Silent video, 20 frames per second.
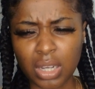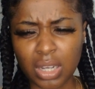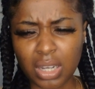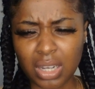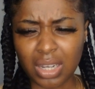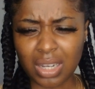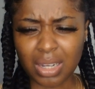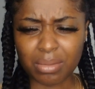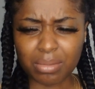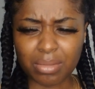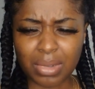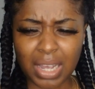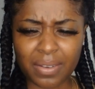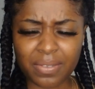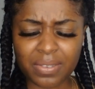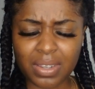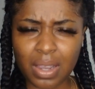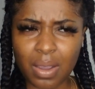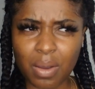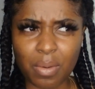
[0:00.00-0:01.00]

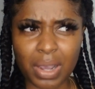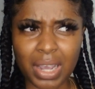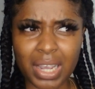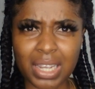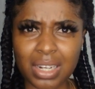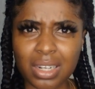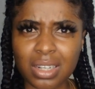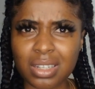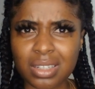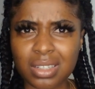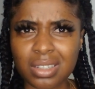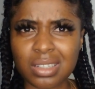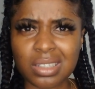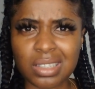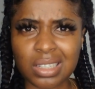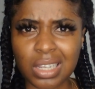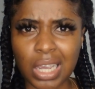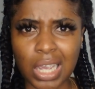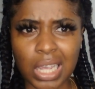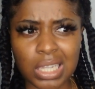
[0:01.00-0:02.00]
after a while,
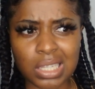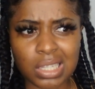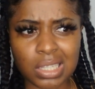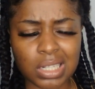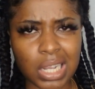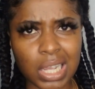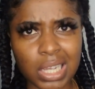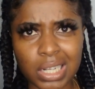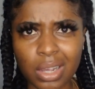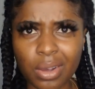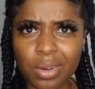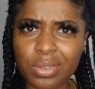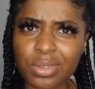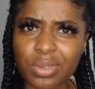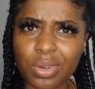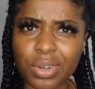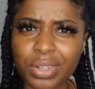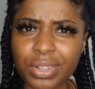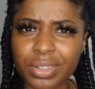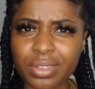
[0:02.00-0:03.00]
I slide out
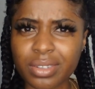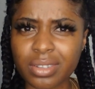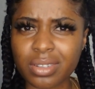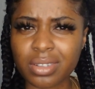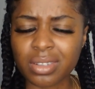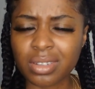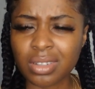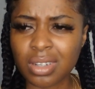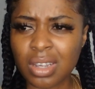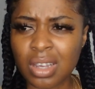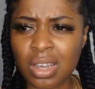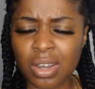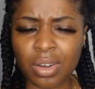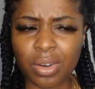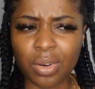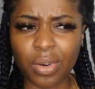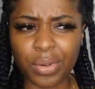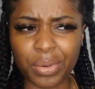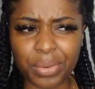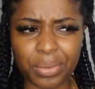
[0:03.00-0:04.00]
on
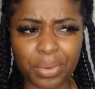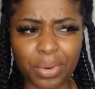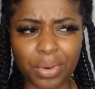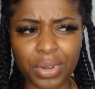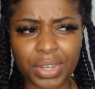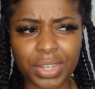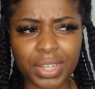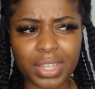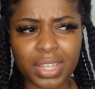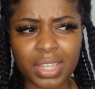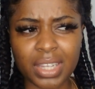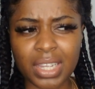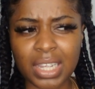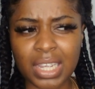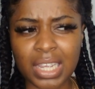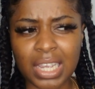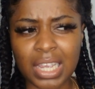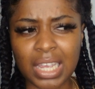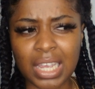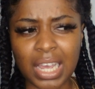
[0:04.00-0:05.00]
Roy,
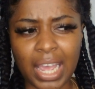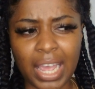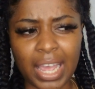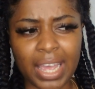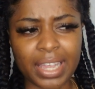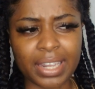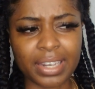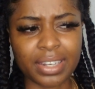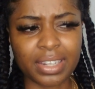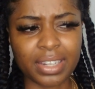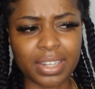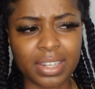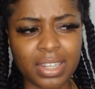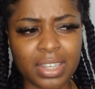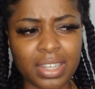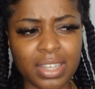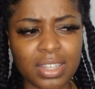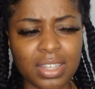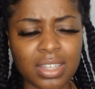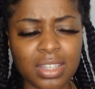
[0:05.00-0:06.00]
and
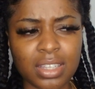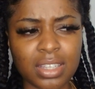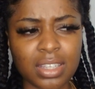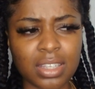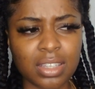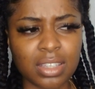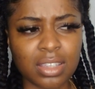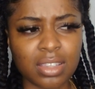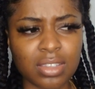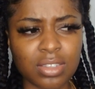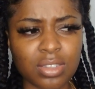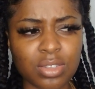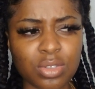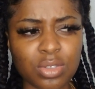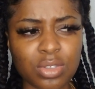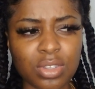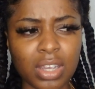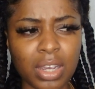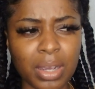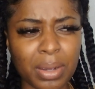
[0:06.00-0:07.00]

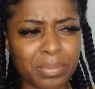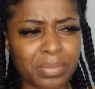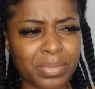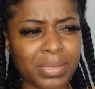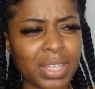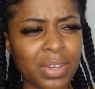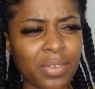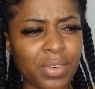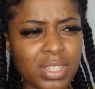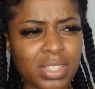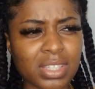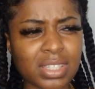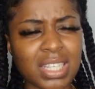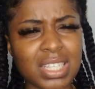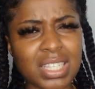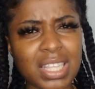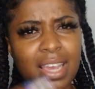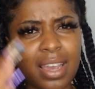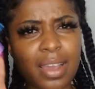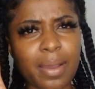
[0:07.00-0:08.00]

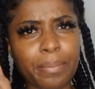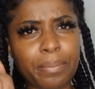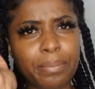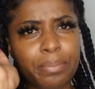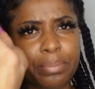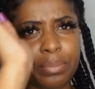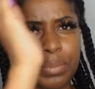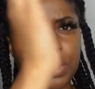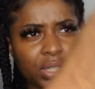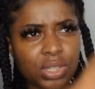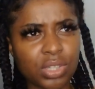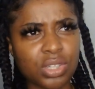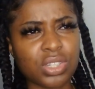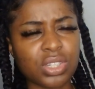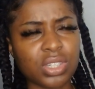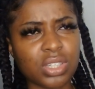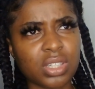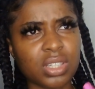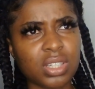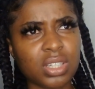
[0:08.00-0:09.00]
there's like a
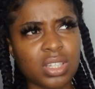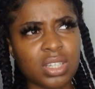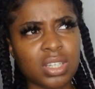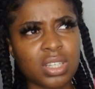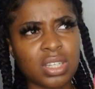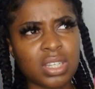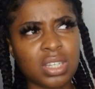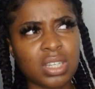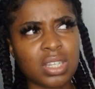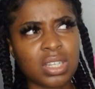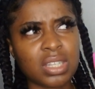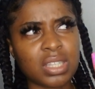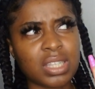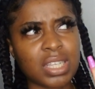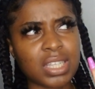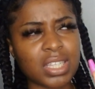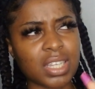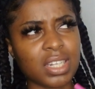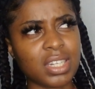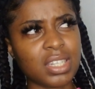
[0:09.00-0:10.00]
beach.
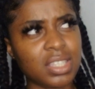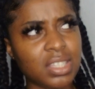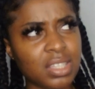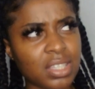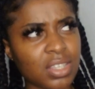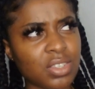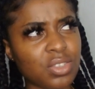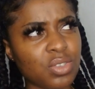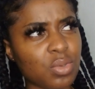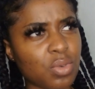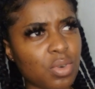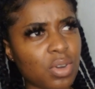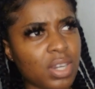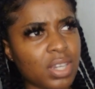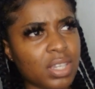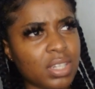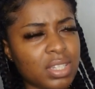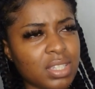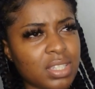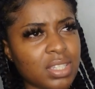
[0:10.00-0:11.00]
There's a distance, you walk
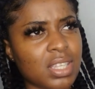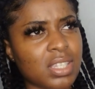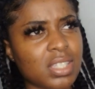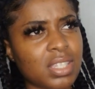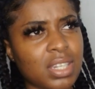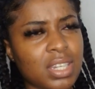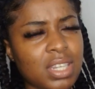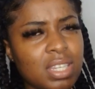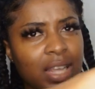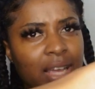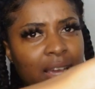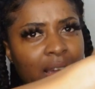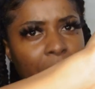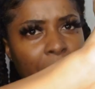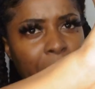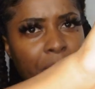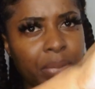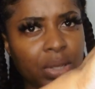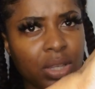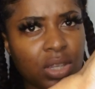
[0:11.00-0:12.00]
a distance, and there's like
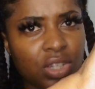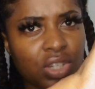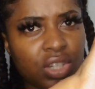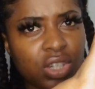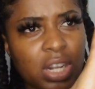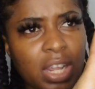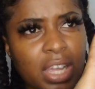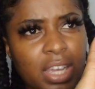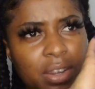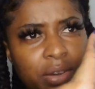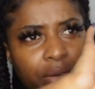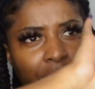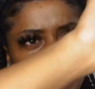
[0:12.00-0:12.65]
a beach, like a